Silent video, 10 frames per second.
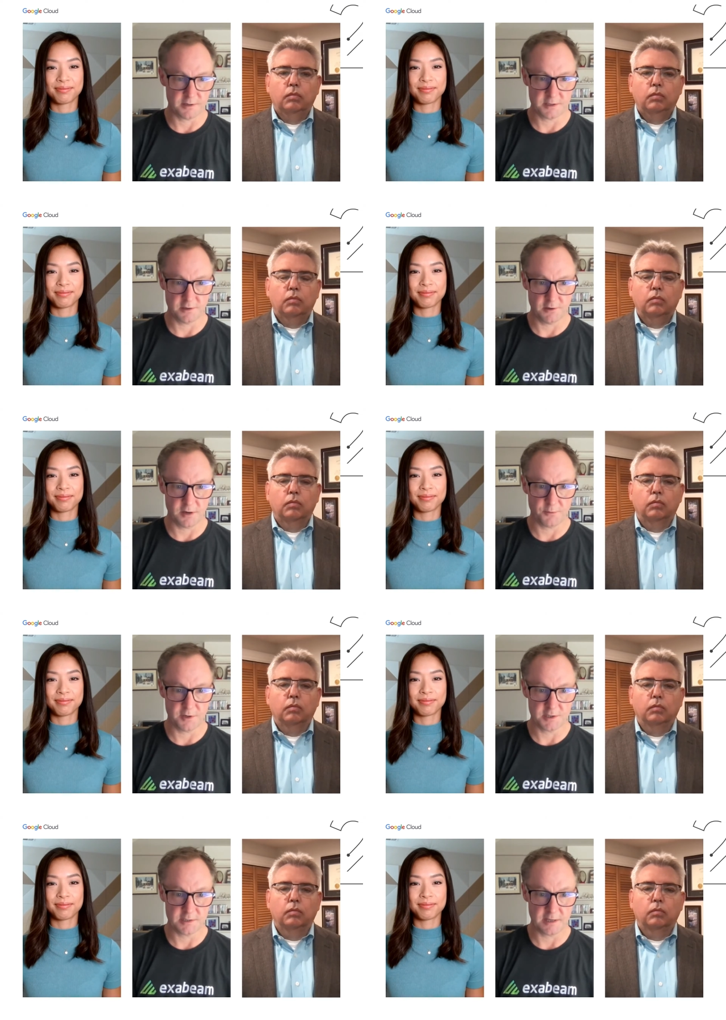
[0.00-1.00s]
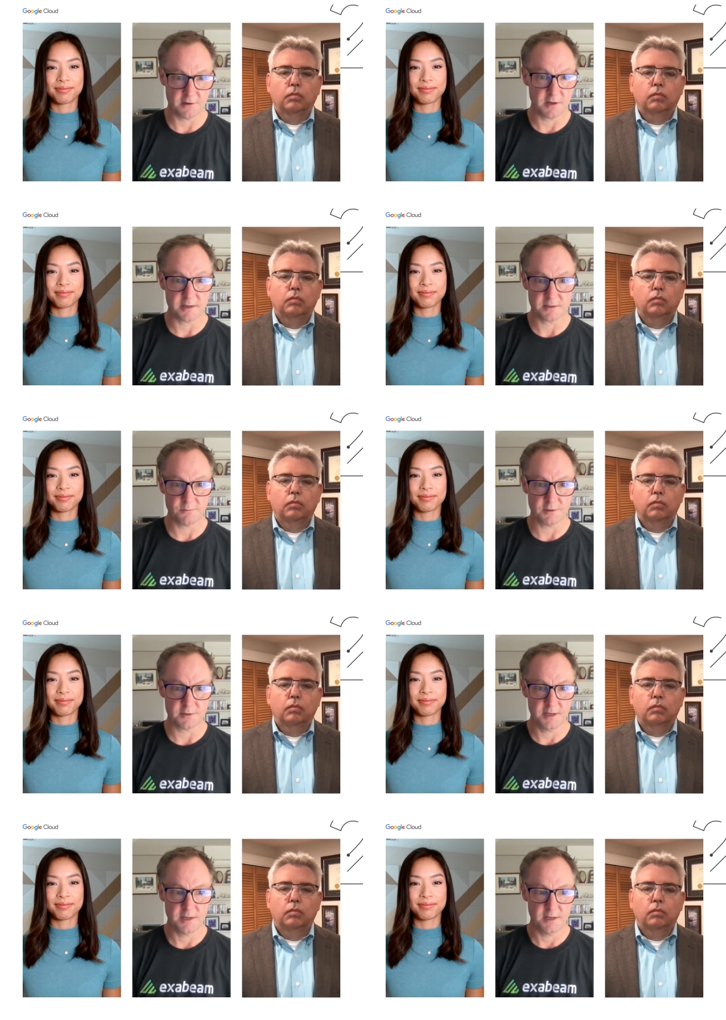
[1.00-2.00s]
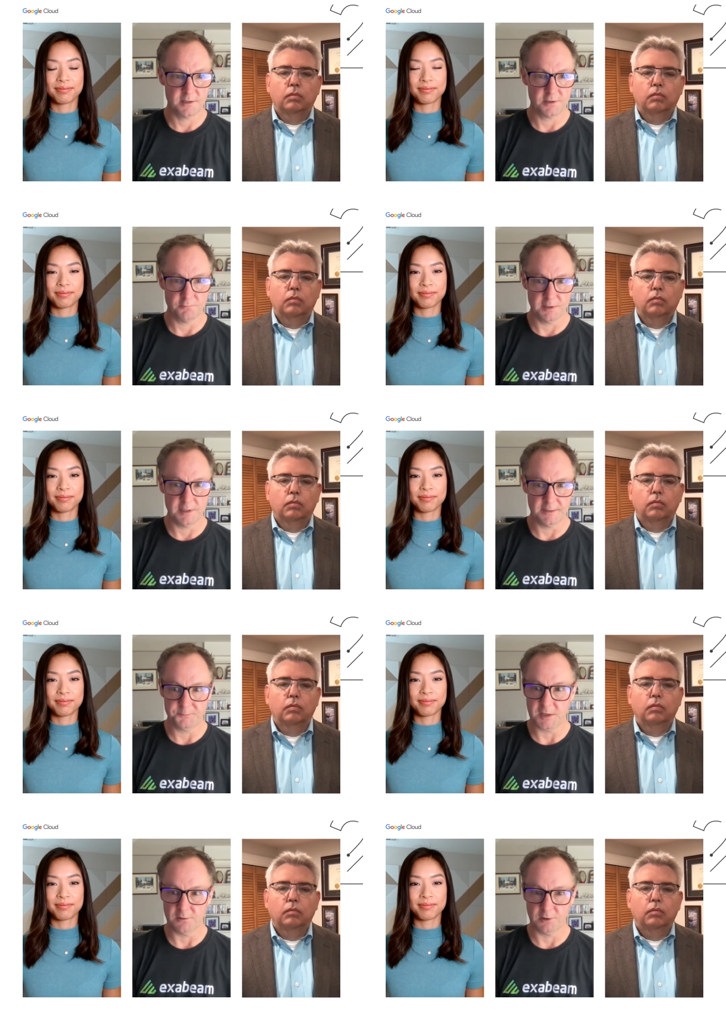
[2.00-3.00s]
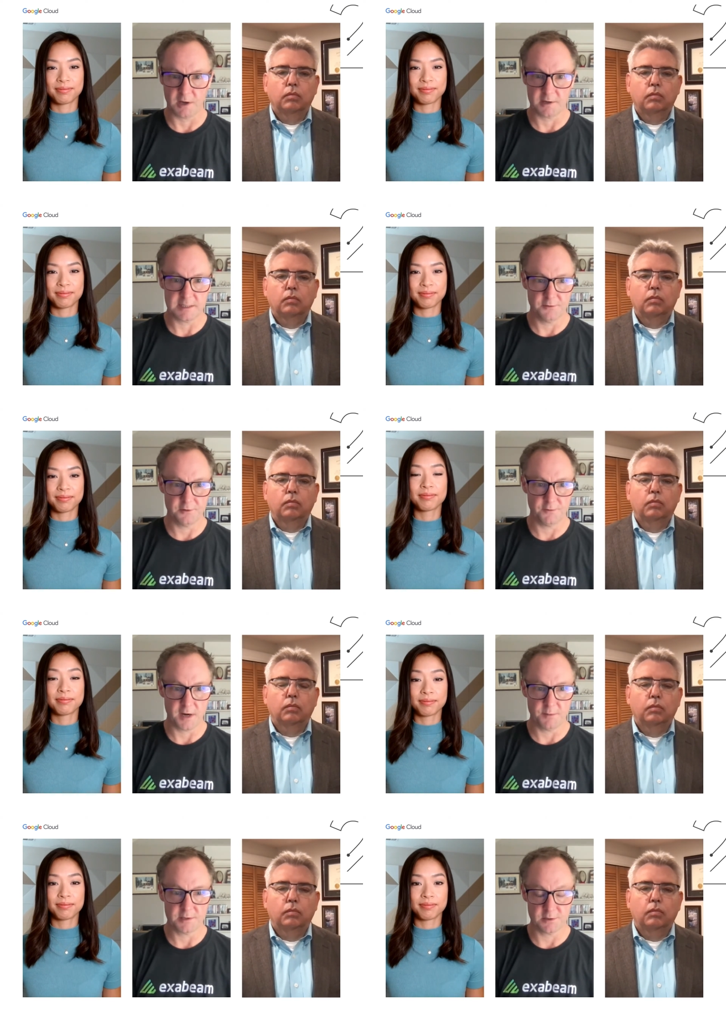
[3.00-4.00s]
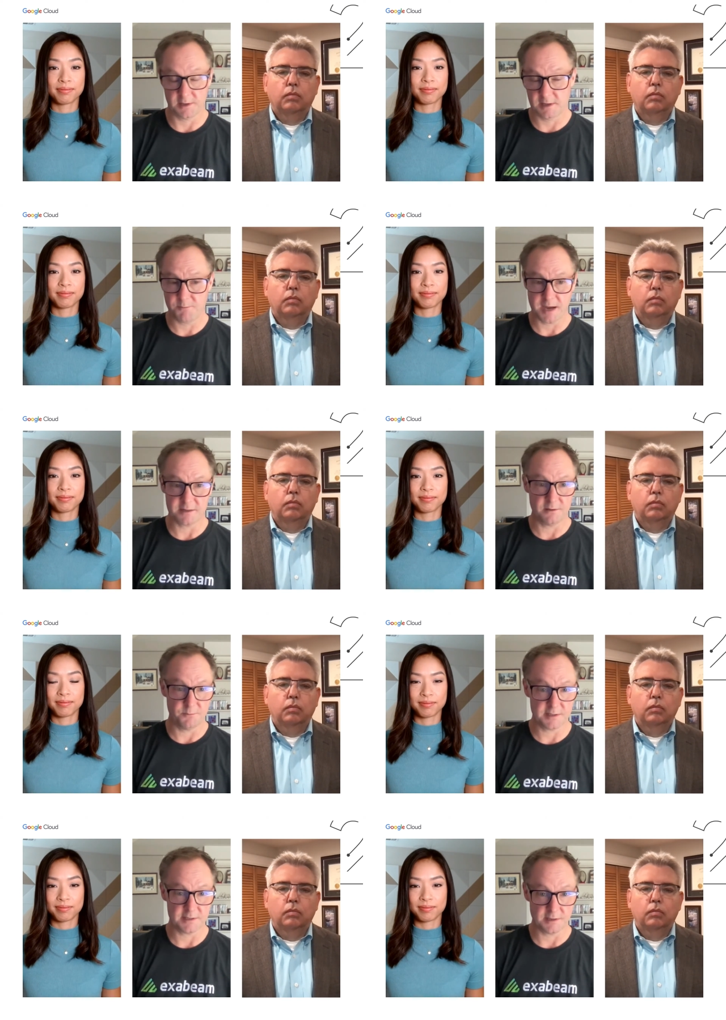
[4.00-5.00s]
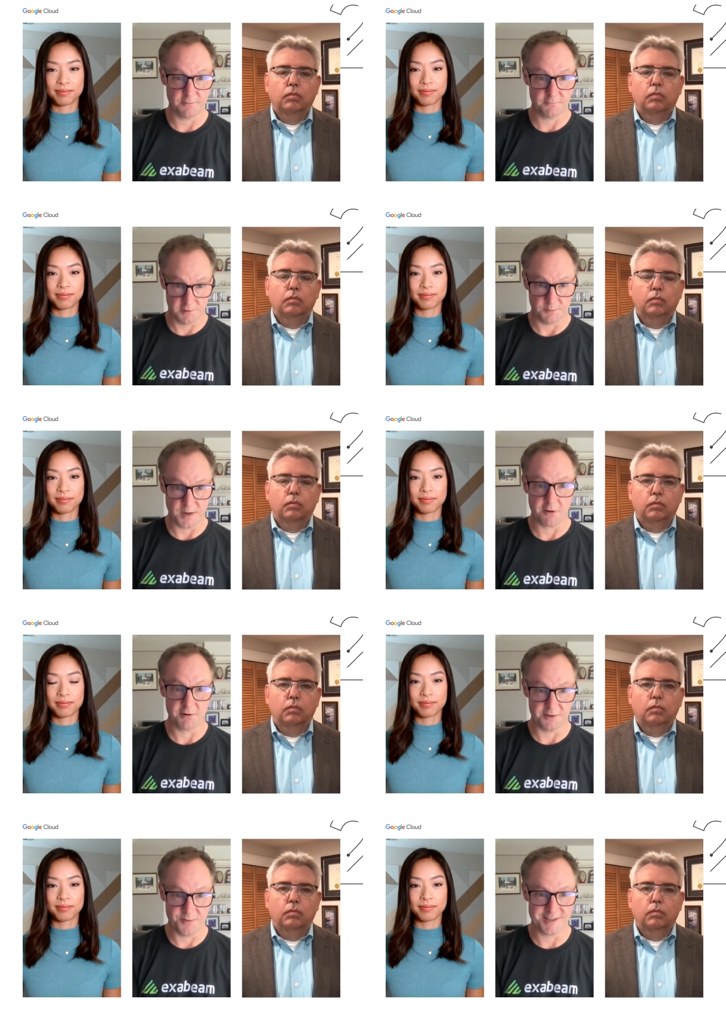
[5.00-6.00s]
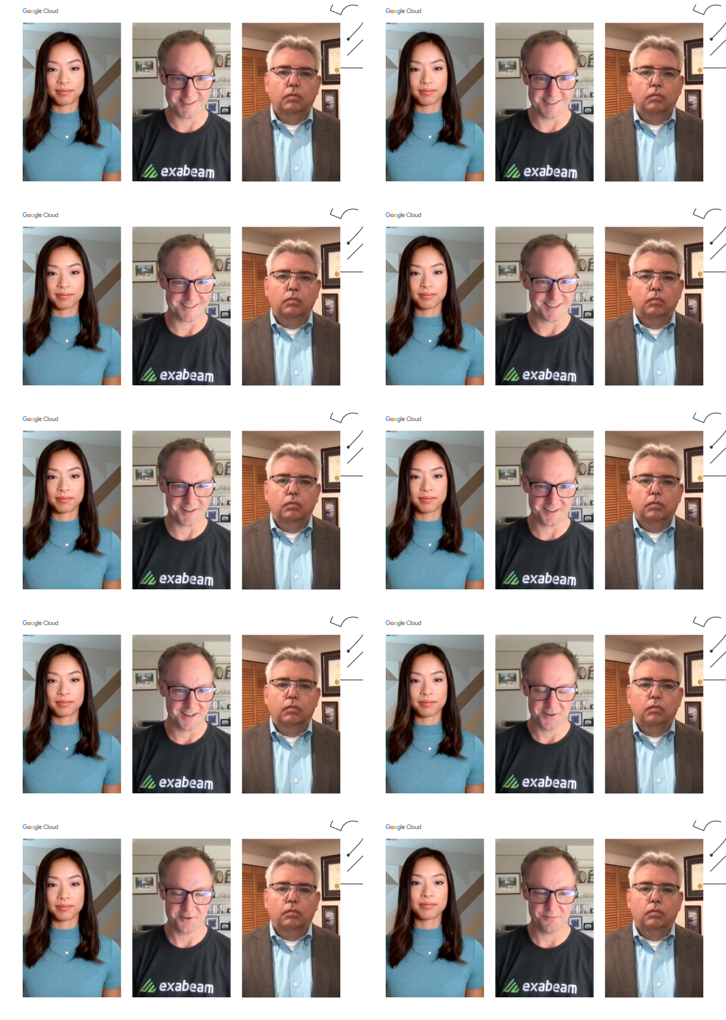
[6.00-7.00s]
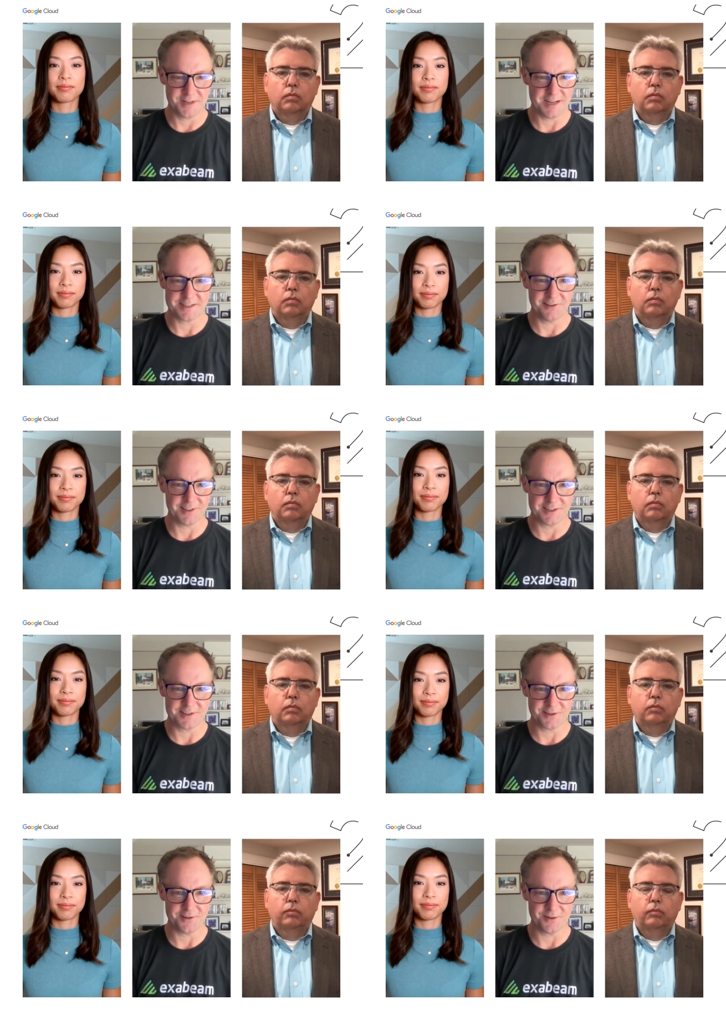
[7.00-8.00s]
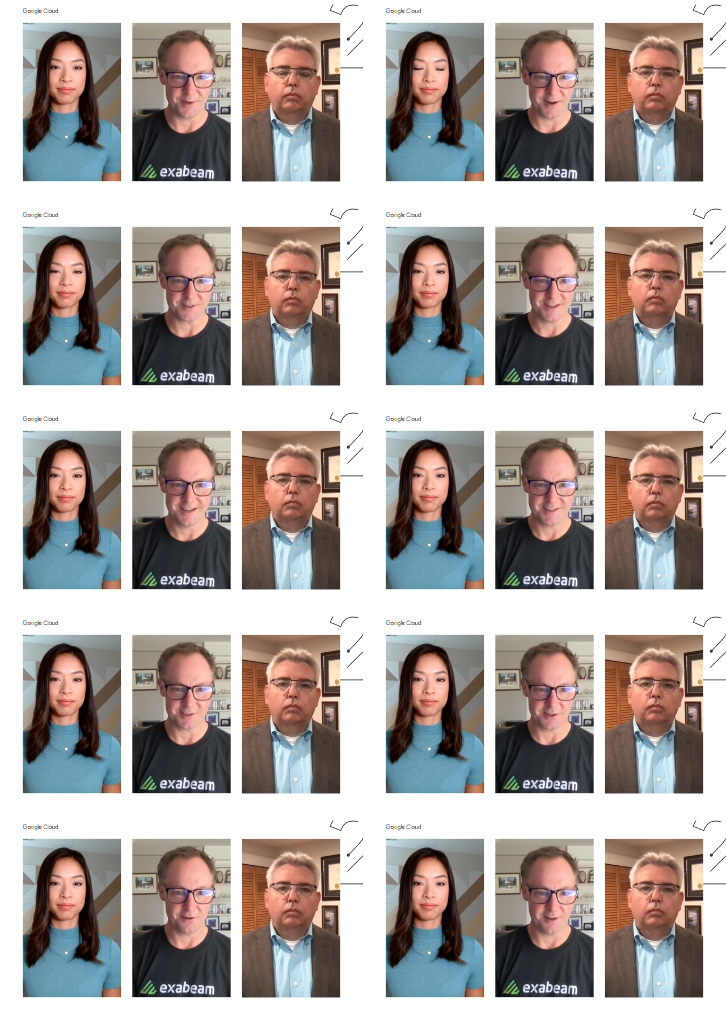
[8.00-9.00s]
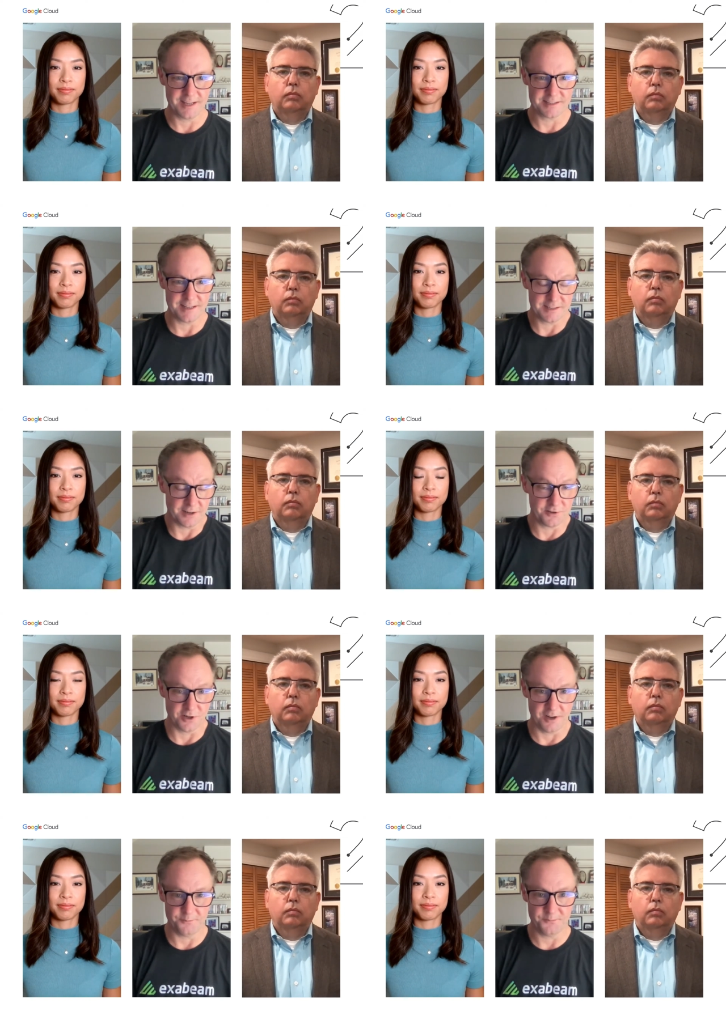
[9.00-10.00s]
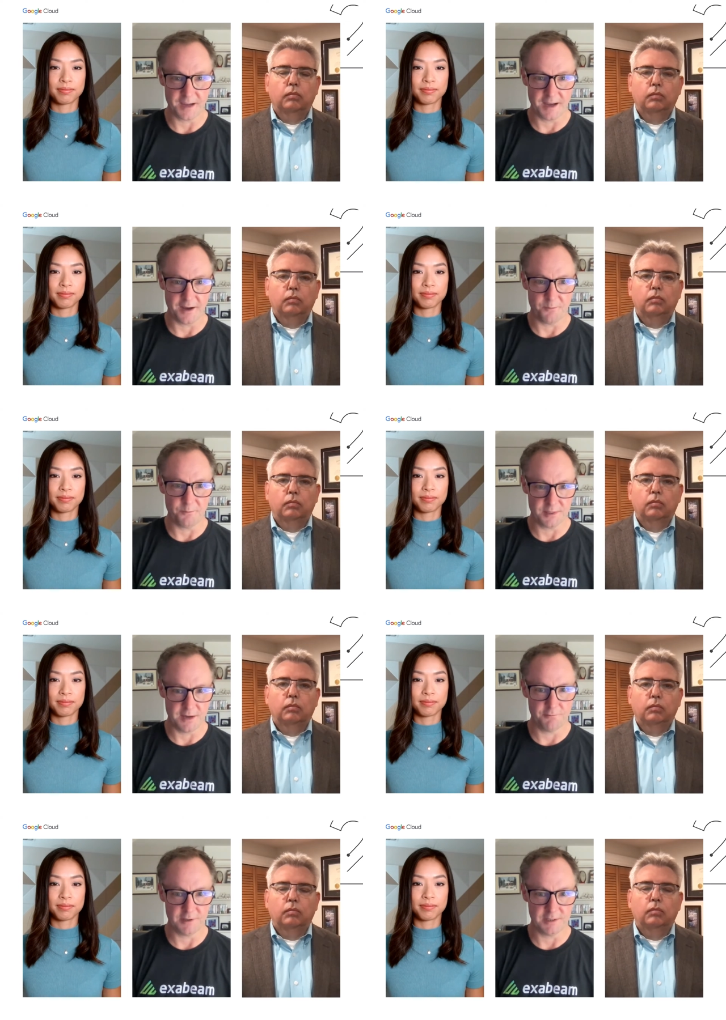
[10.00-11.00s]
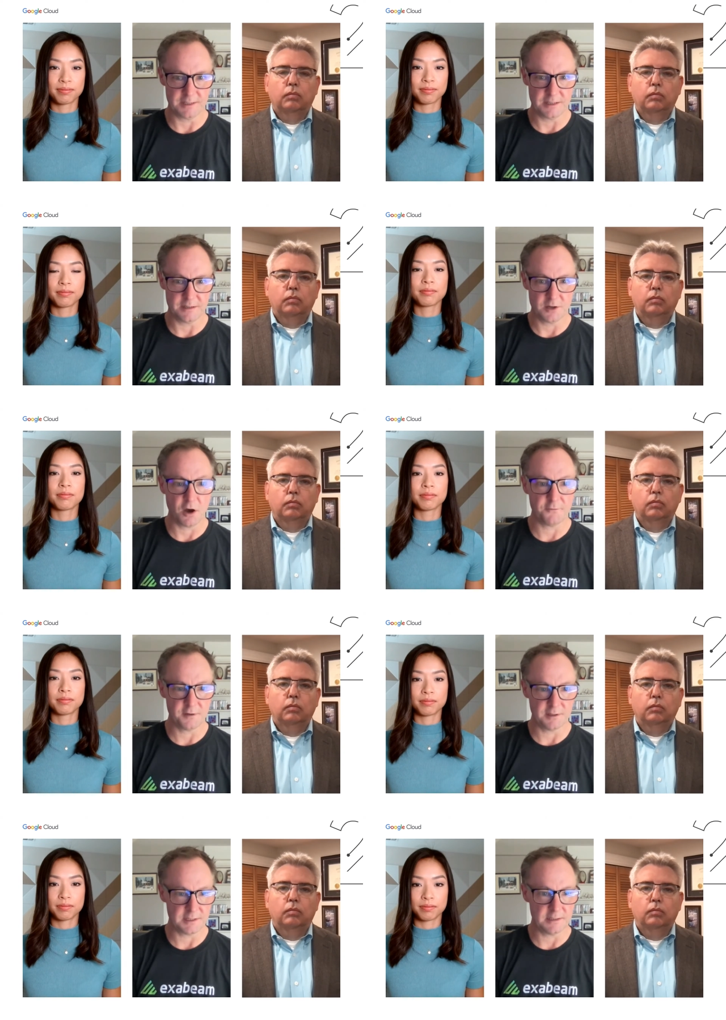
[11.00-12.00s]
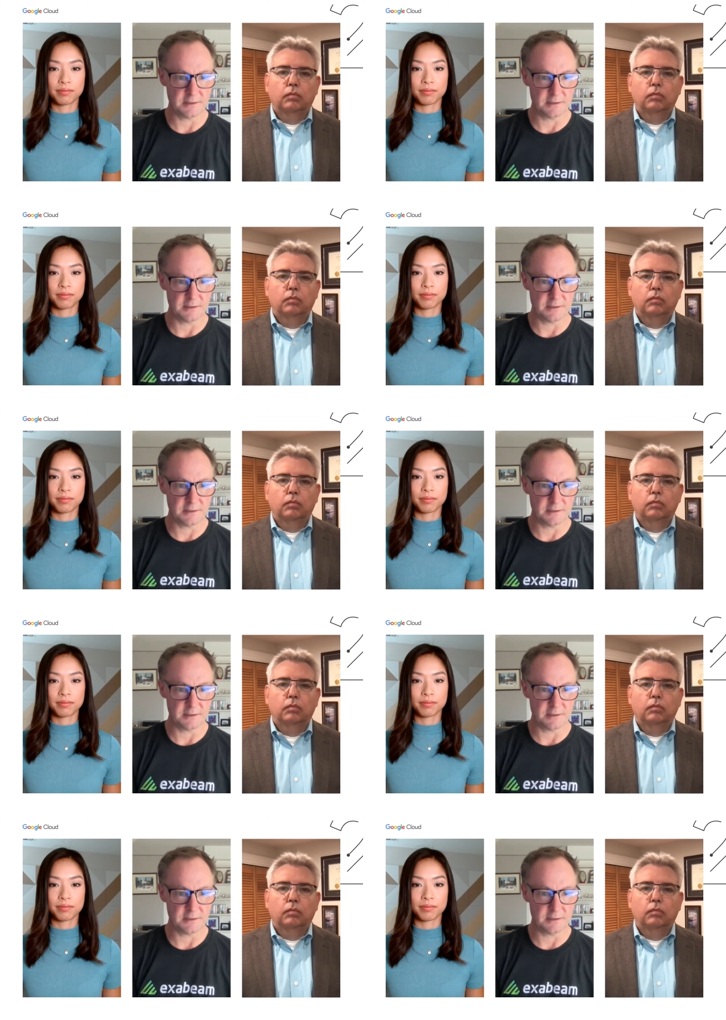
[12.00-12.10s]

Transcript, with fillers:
Speaker 1: our Security Operations Center customers to really, you know, lock down their environment so they can get back to the business of really powering their business. They shouldn't be necessarily concerned about security. That's that's our job. Um, but they really can confidently